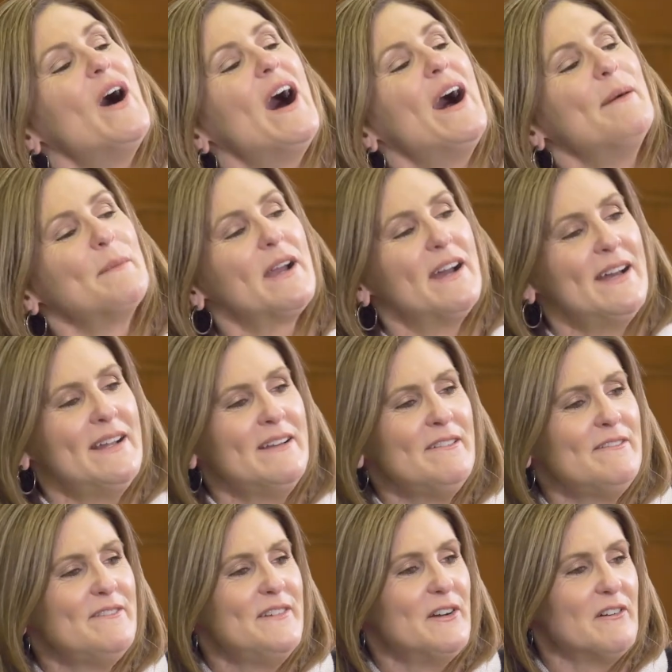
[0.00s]
I'm kind
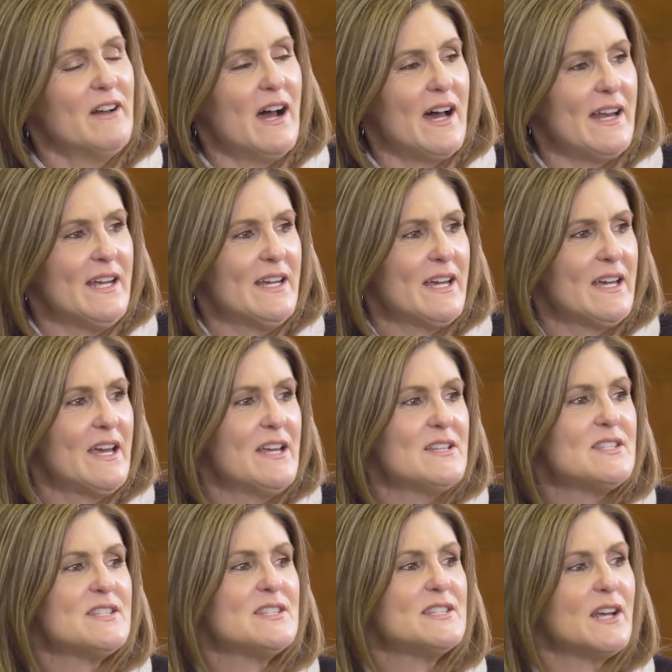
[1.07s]
of neurotic,
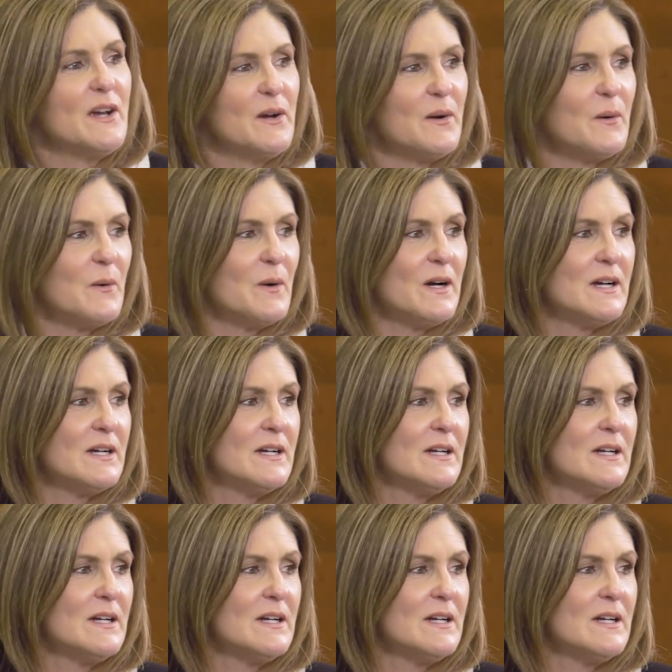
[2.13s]
so